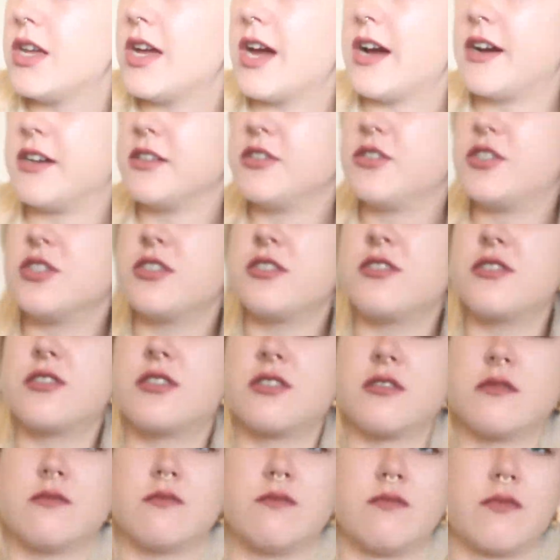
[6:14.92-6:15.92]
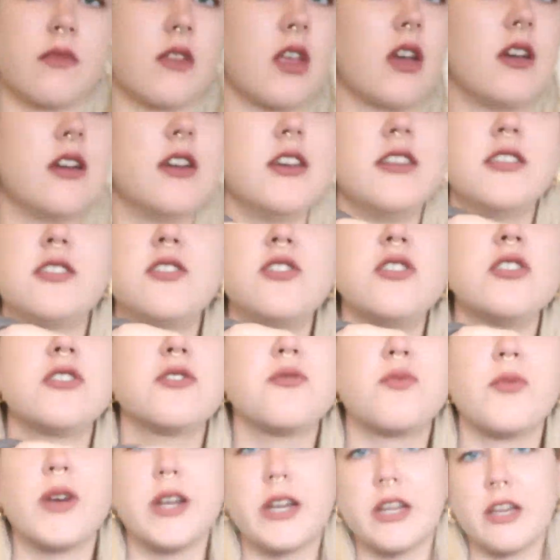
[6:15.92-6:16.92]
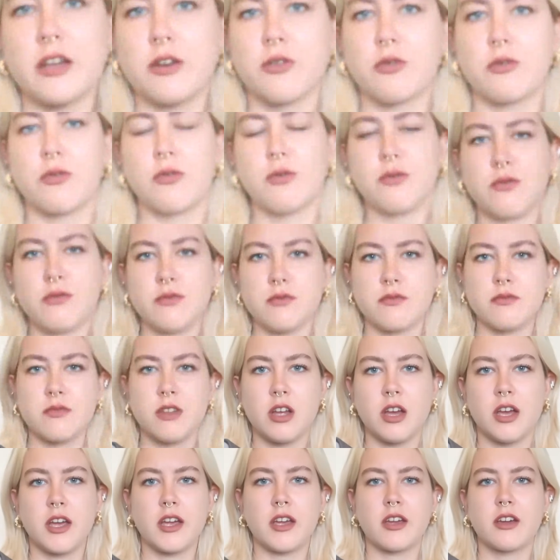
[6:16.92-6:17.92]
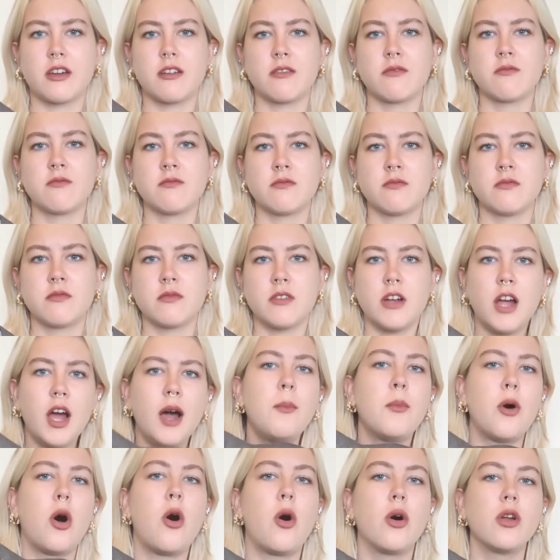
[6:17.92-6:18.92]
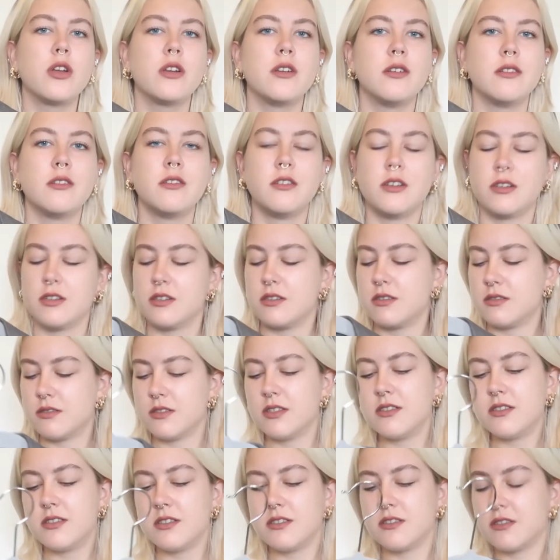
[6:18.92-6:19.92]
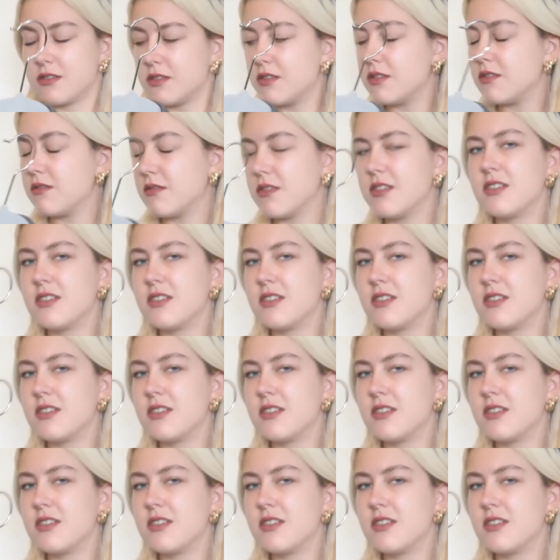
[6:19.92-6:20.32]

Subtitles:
yeah, it's just really cool. Like, come on, this is